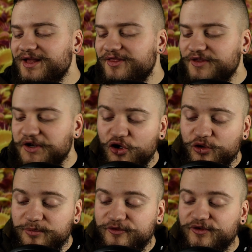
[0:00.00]
The
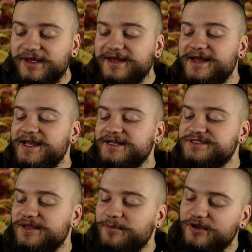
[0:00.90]
lobes
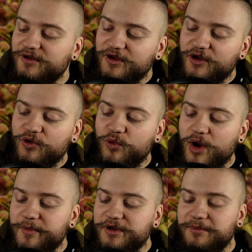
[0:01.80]
exhibit
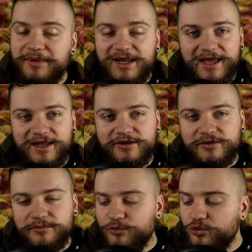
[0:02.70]
rapid plant
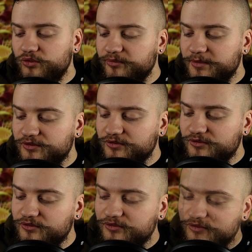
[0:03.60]

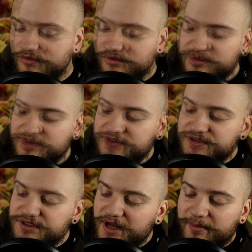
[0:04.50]
movements,
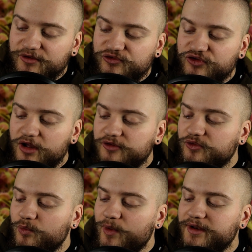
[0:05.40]
snapping shut
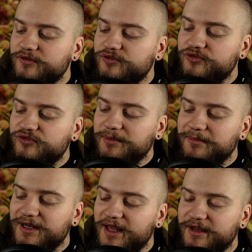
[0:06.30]
when
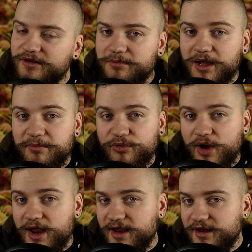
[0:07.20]
stimulated by
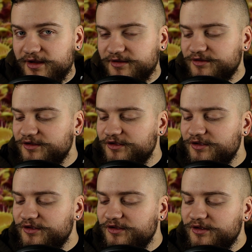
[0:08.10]
prey.
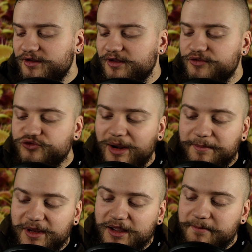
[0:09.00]
The
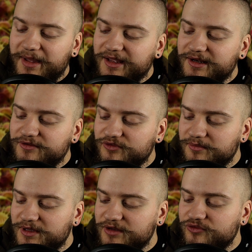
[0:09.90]
trapping
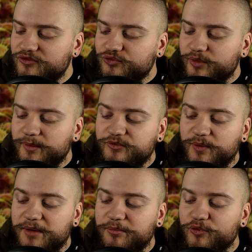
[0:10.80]
mechanism is tripped
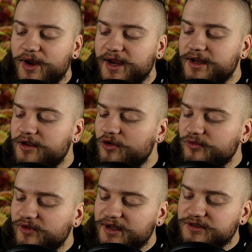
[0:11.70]
when prey
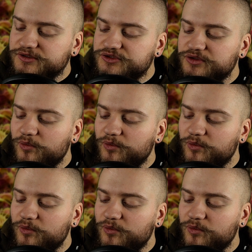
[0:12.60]
contacts